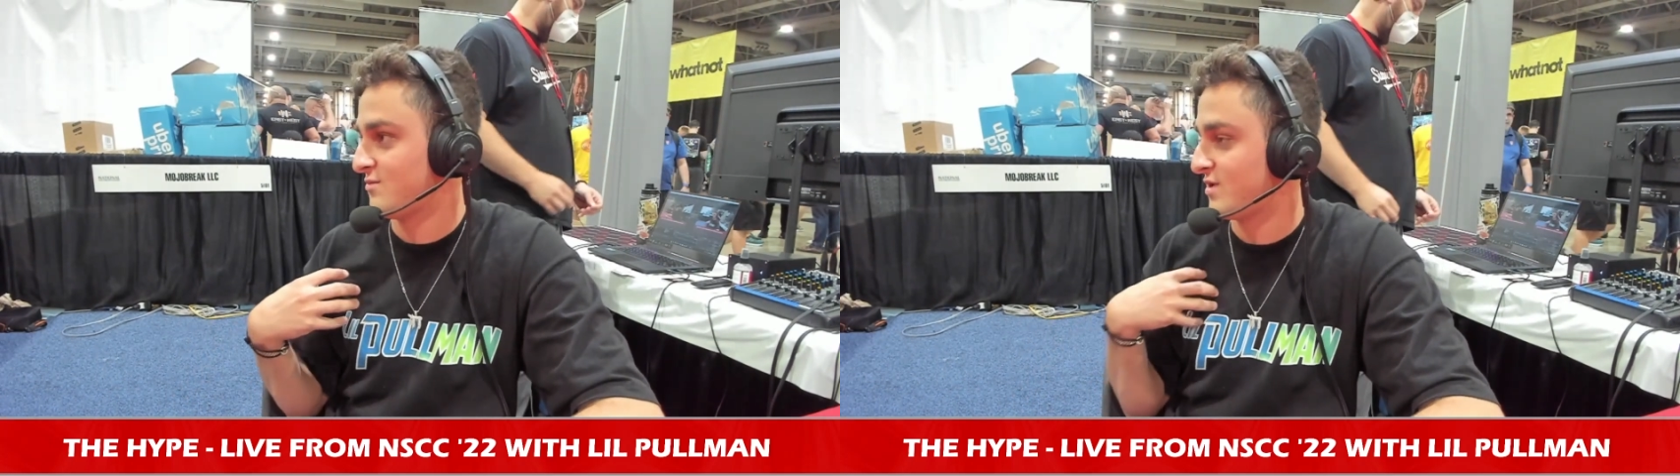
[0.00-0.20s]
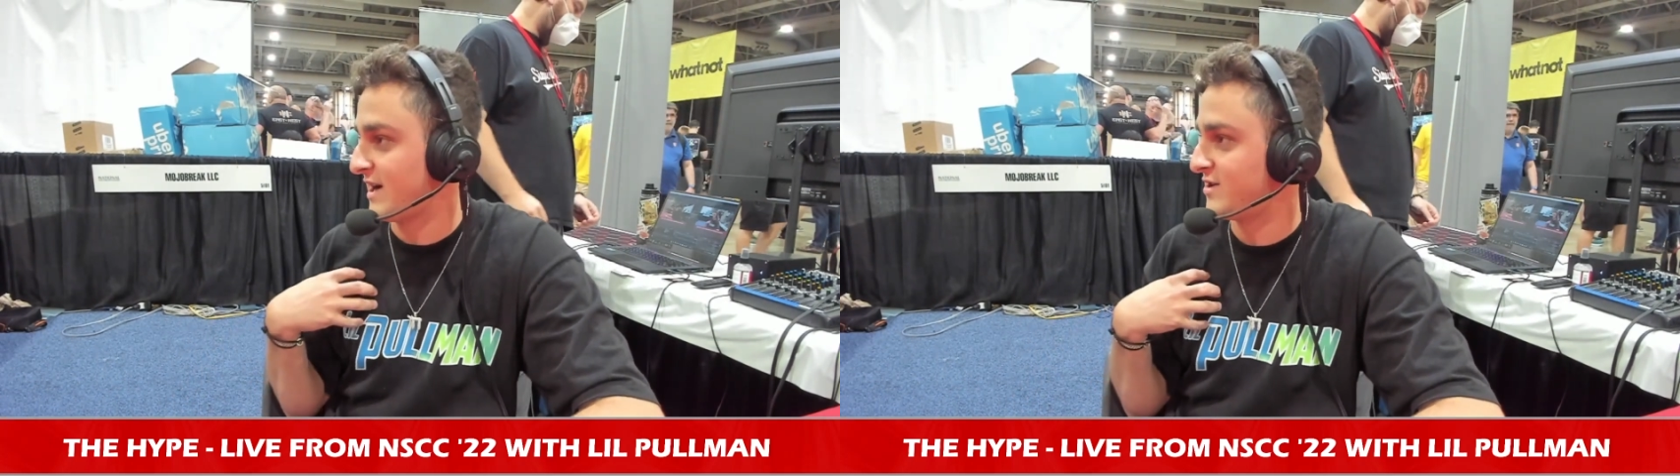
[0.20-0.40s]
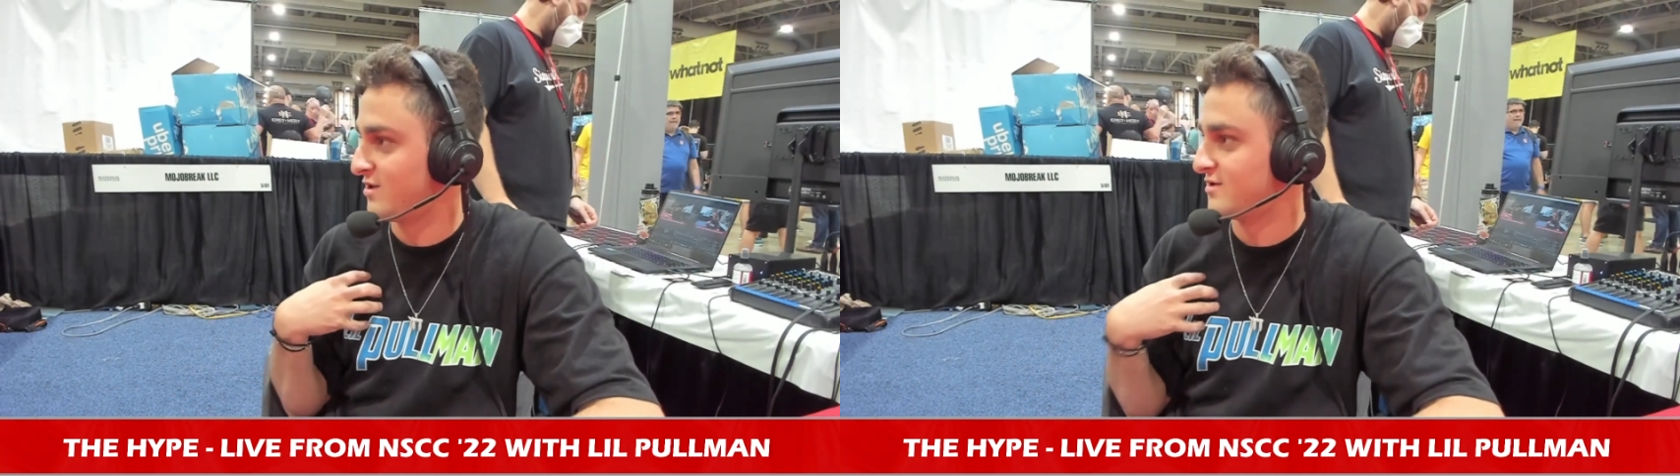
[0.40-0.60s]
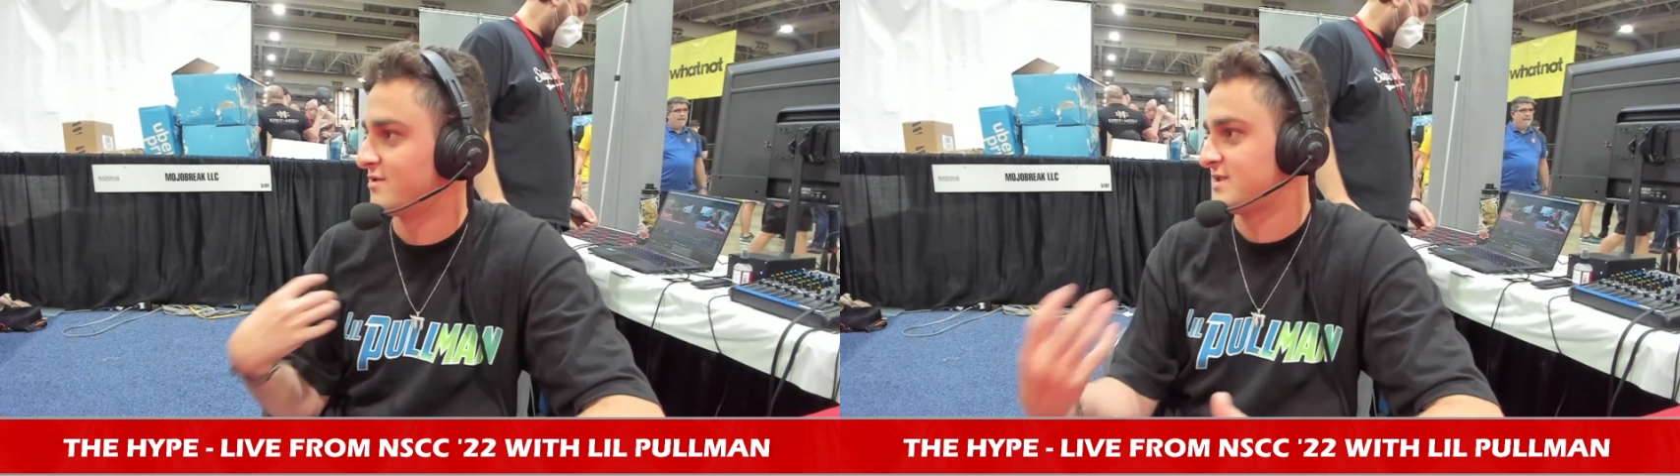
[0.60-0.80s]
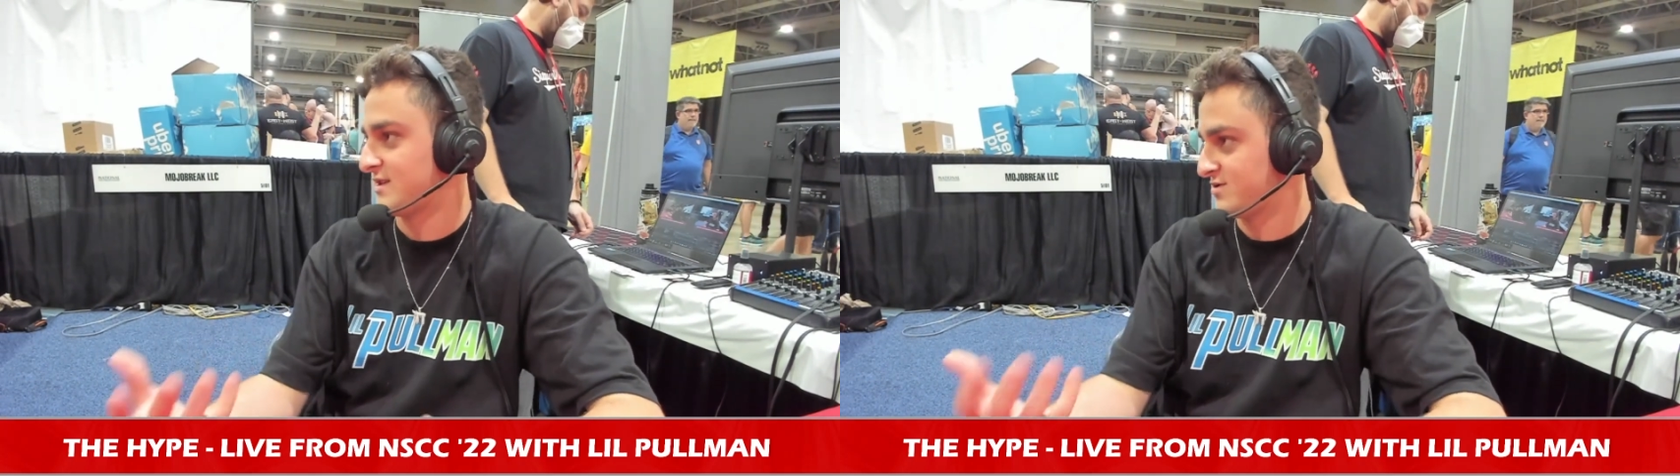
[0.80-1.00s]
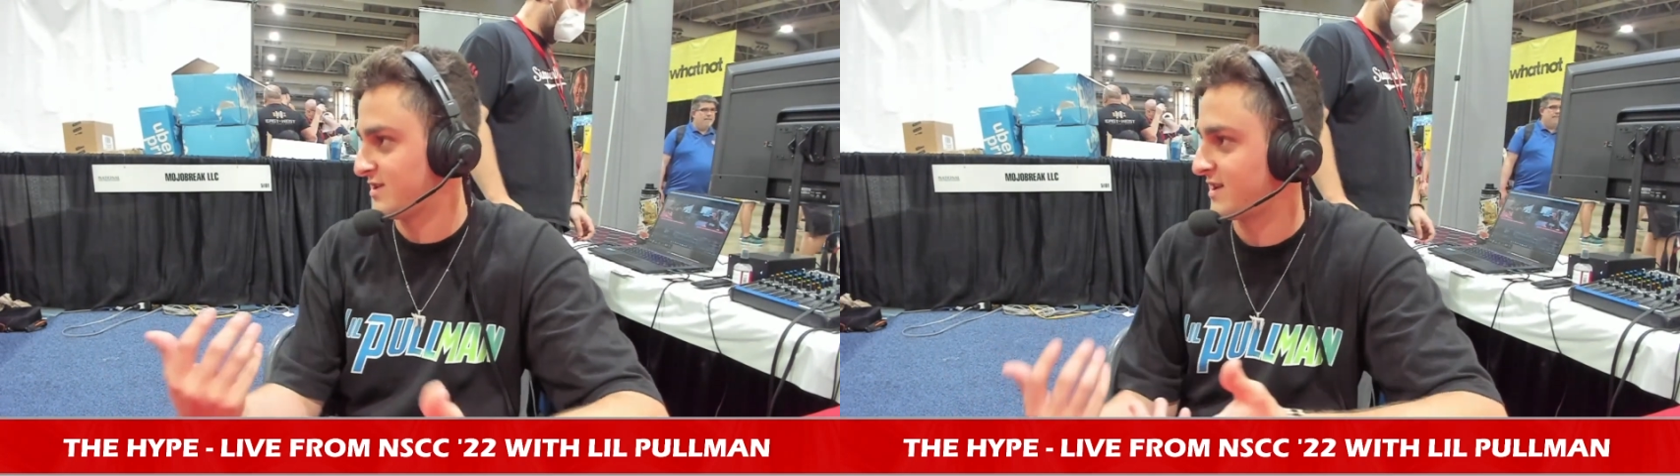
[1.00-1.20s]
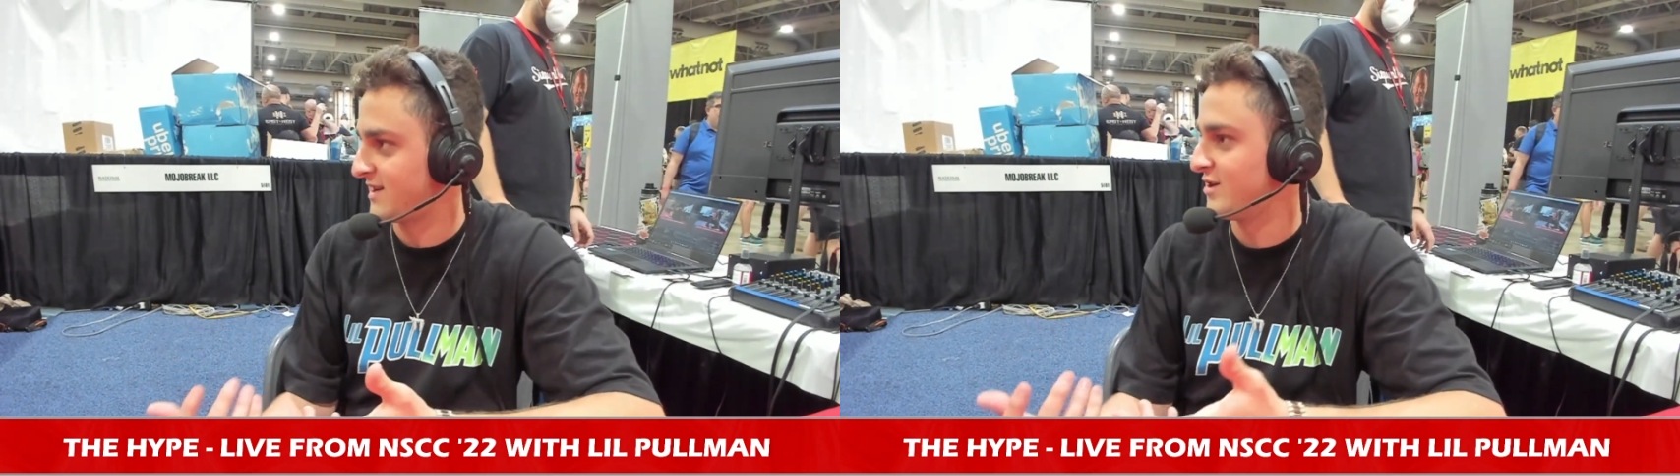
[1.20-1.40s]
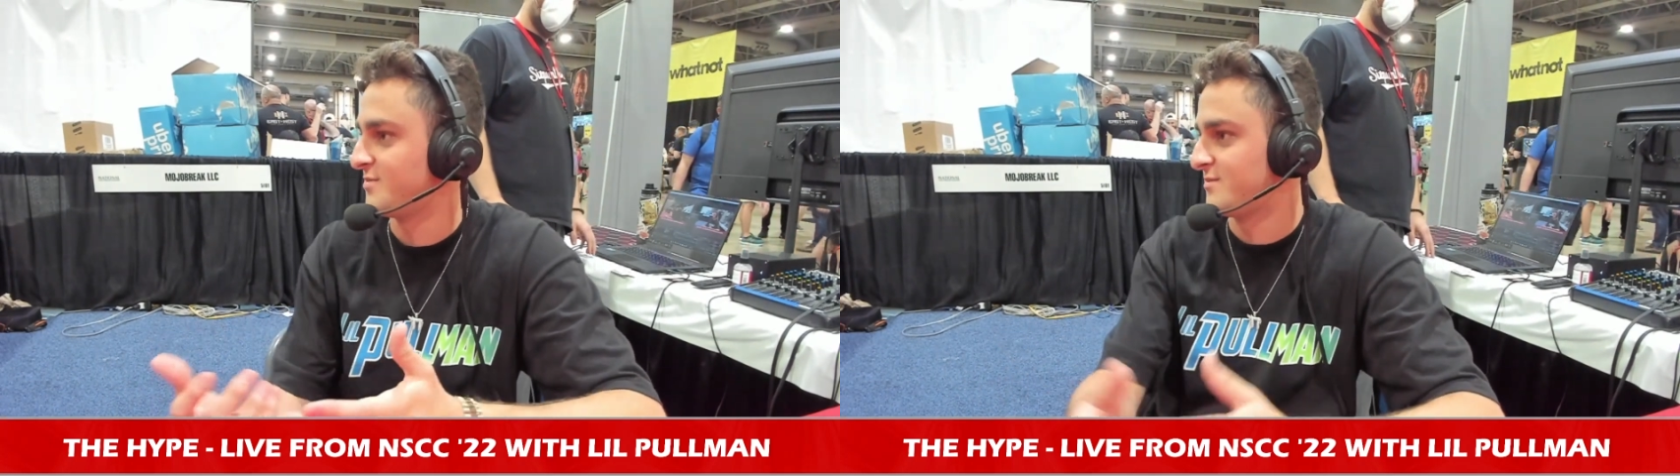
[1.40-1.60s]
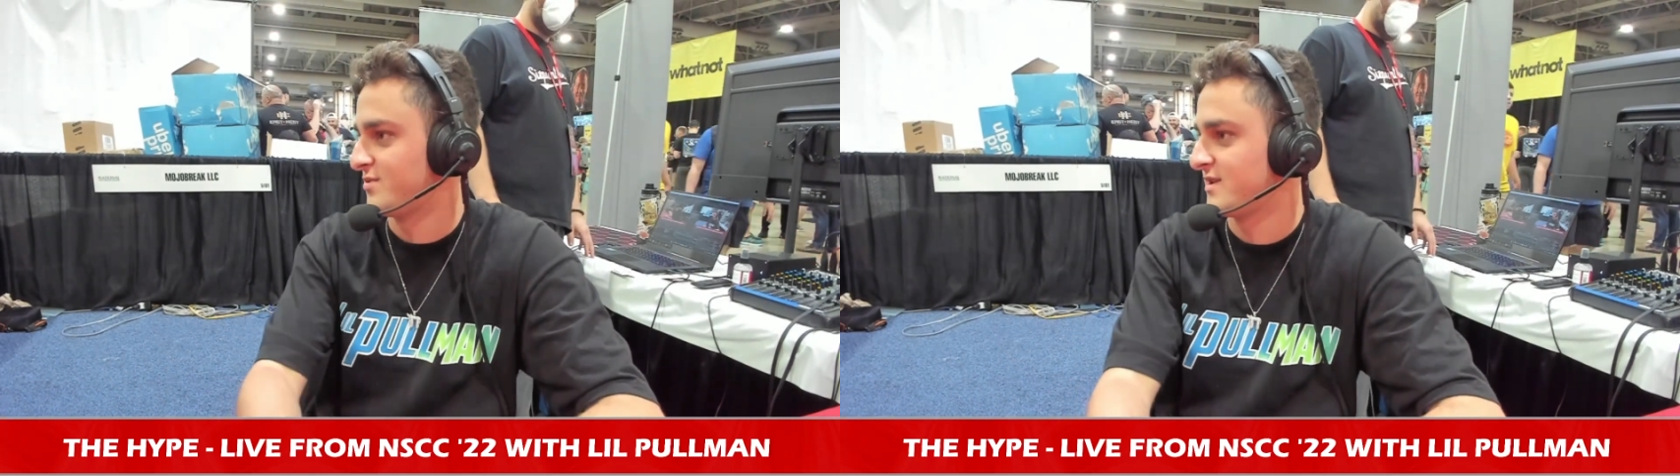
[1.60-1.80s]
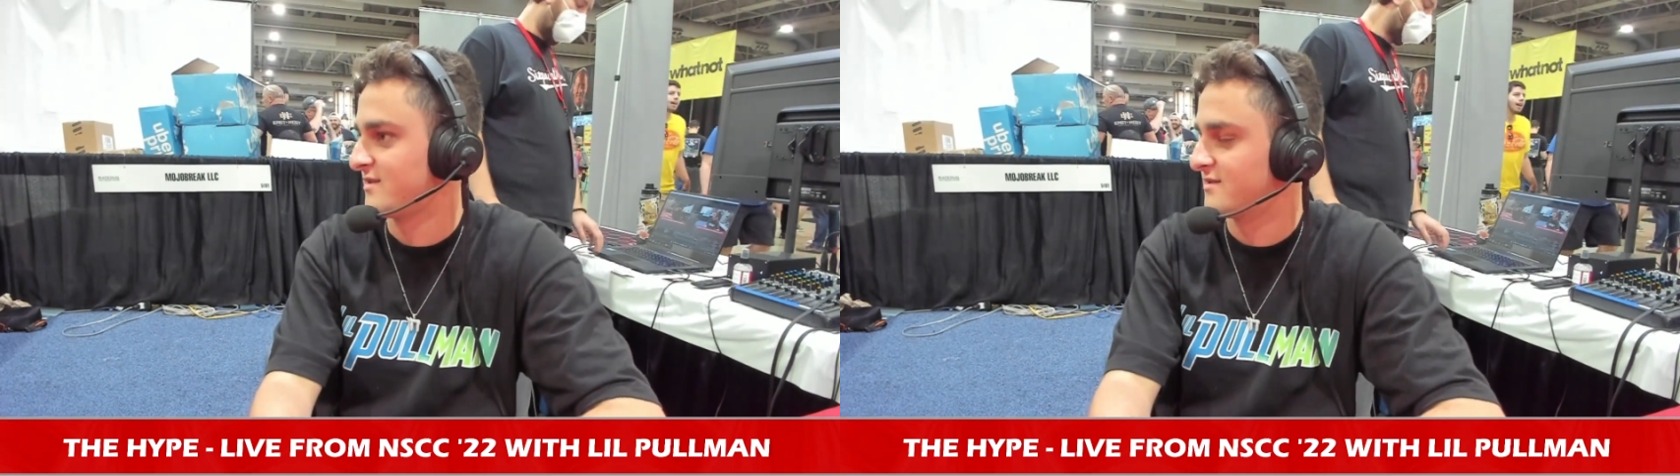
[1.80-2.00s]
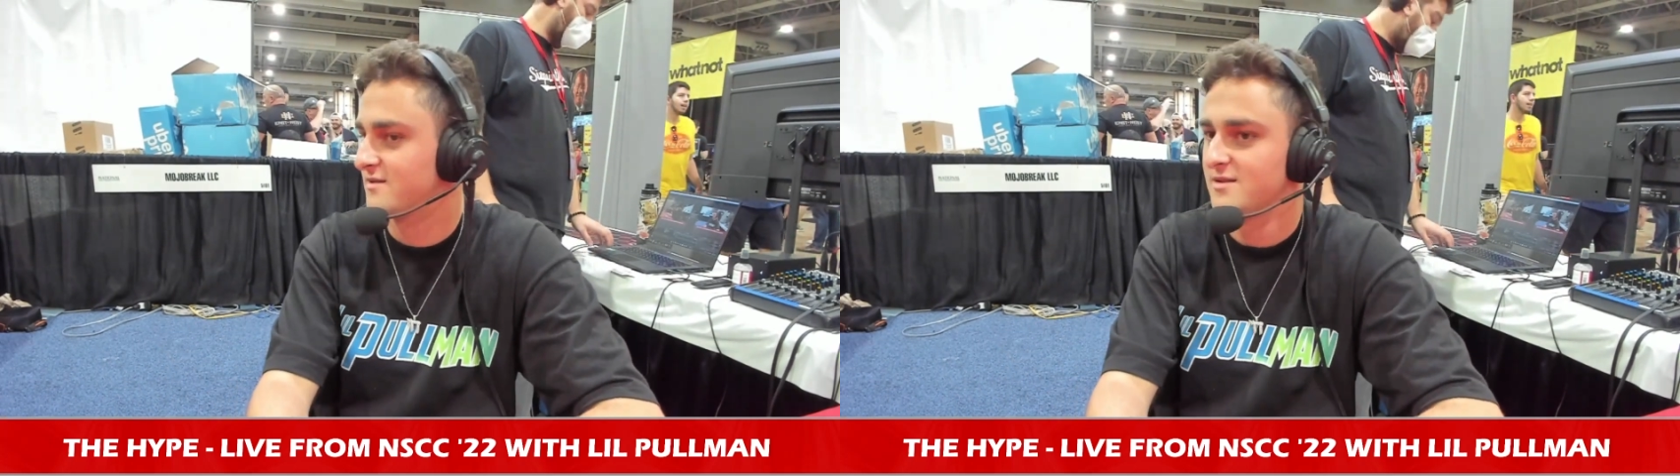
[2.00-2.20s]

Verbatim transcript: what I don't know so that so they can help and exactly. Bring.